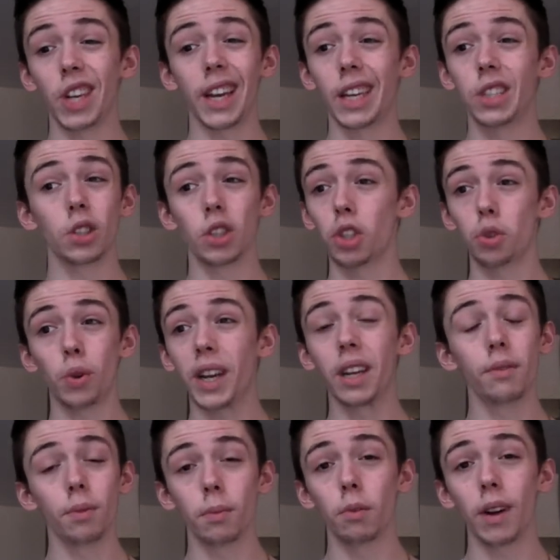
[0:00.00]
the change
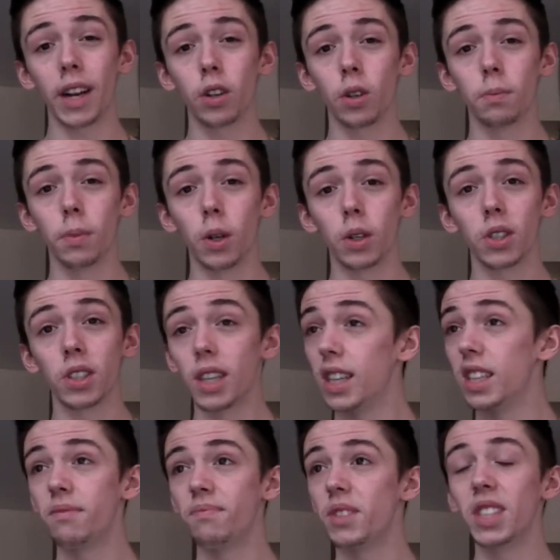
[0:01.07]
stricken from the record books.
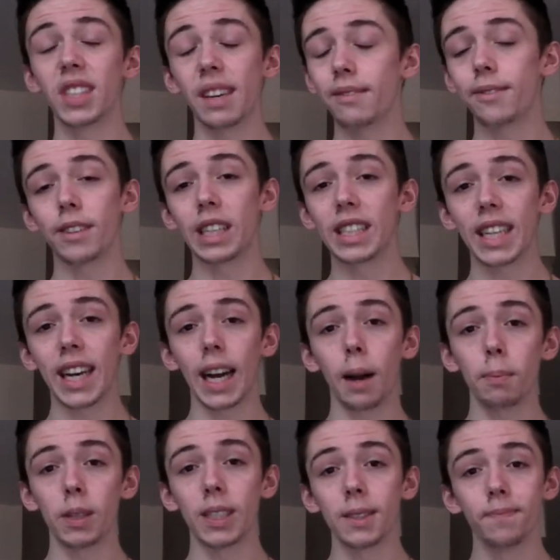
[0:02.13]
You'll never find that it
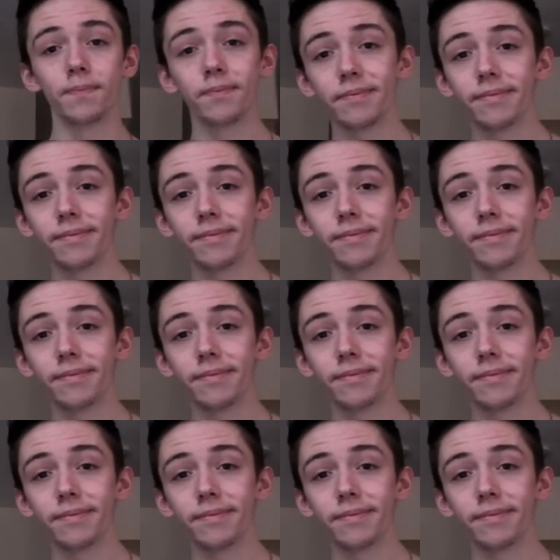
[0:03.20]
happened.